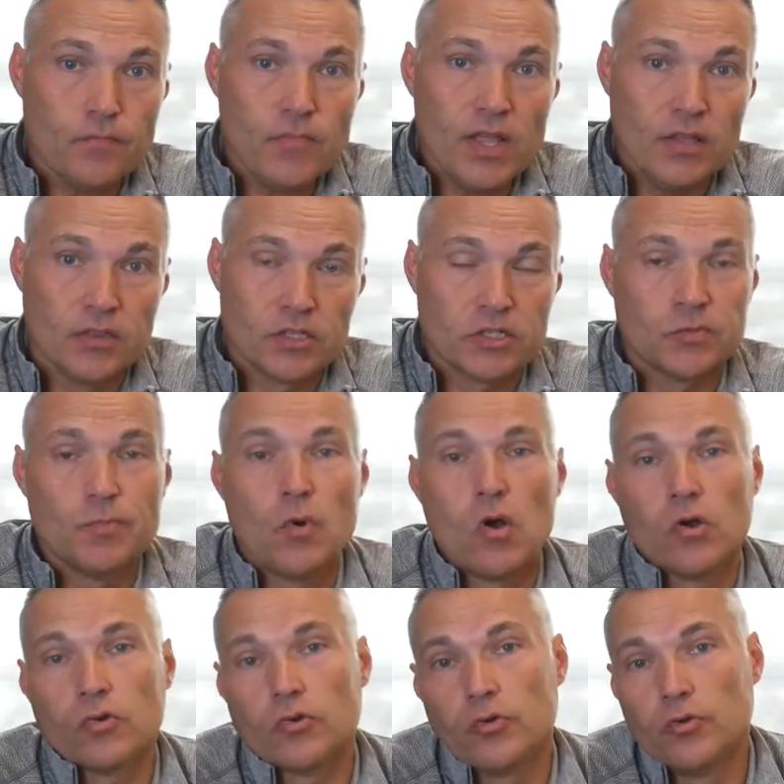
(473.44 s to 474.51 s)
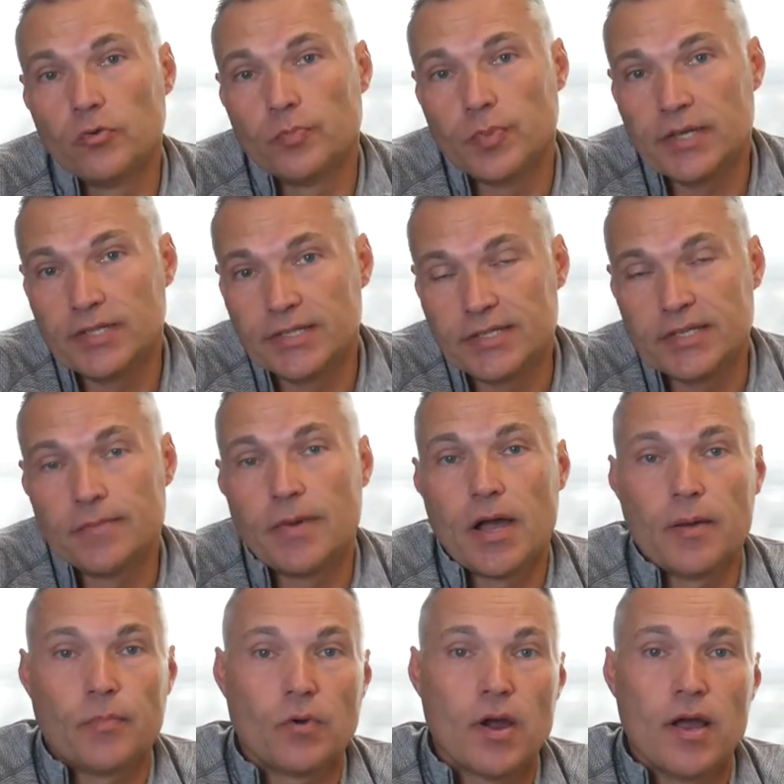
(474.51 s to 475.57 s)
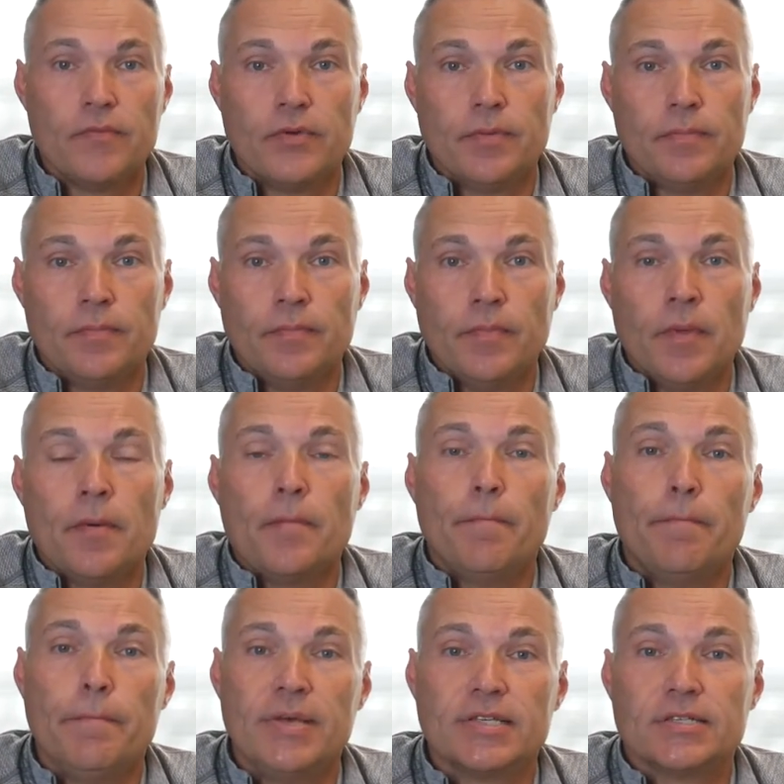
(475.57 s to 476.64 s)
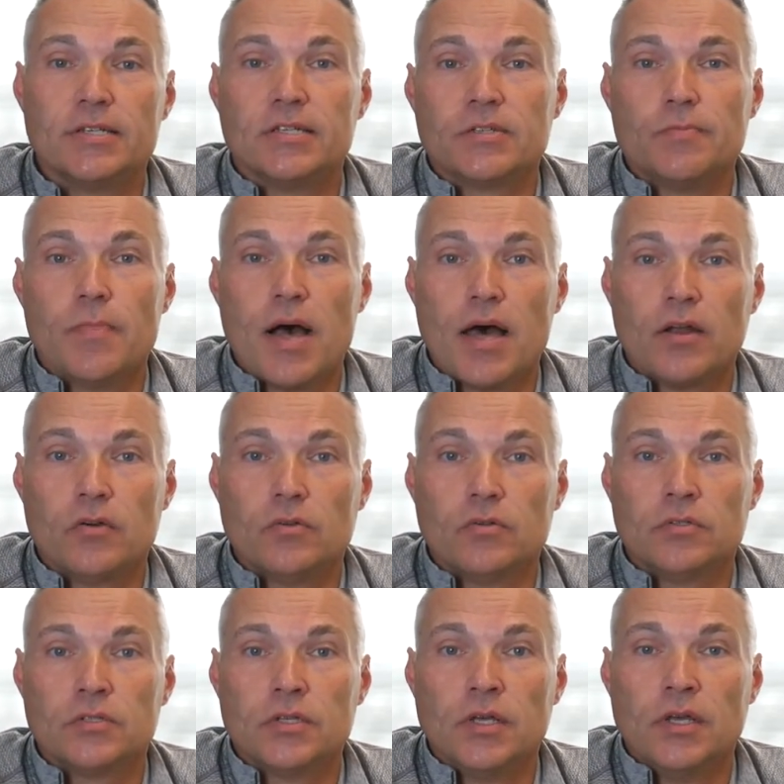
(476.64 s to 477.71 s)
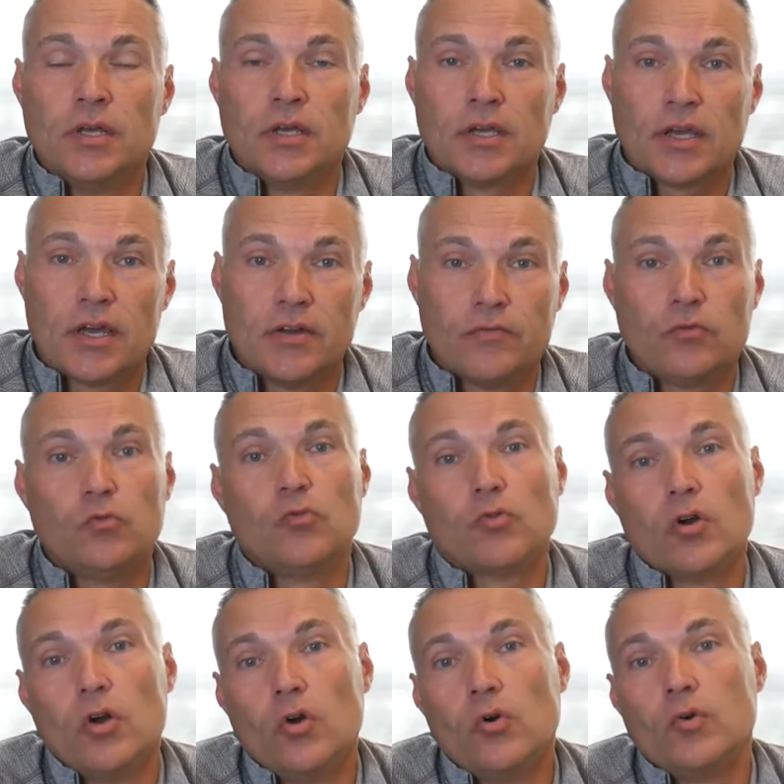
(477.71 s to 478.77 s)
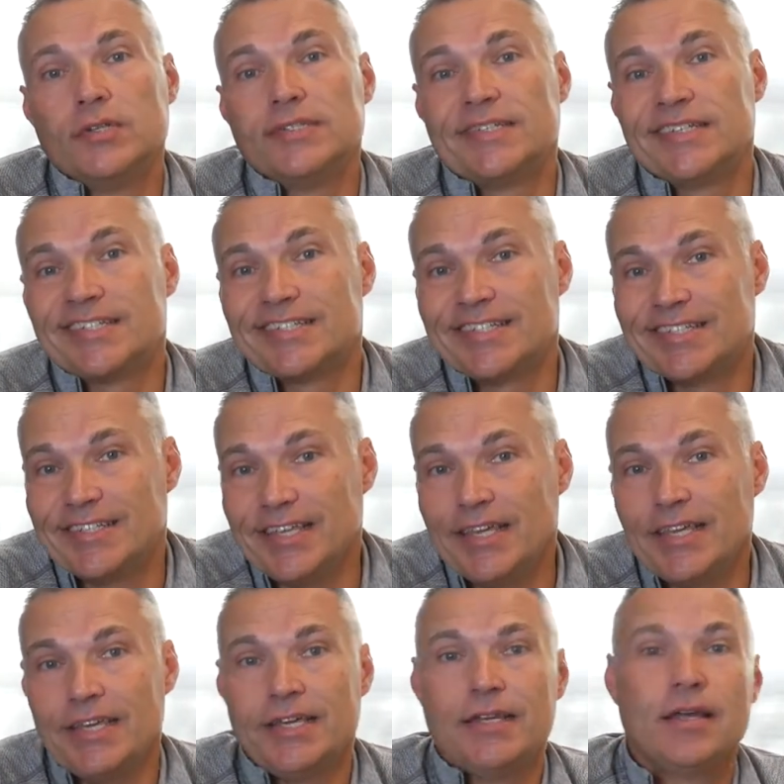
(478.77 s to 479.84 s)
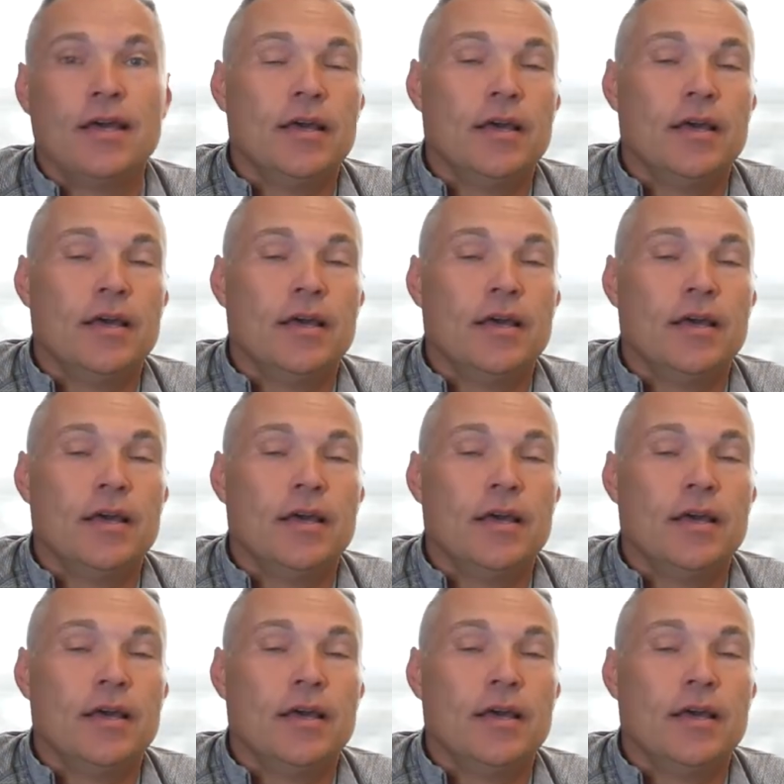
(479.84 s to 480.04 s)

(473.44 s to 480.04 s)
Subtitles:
the small group and semi-private business models kind of grow and succeed.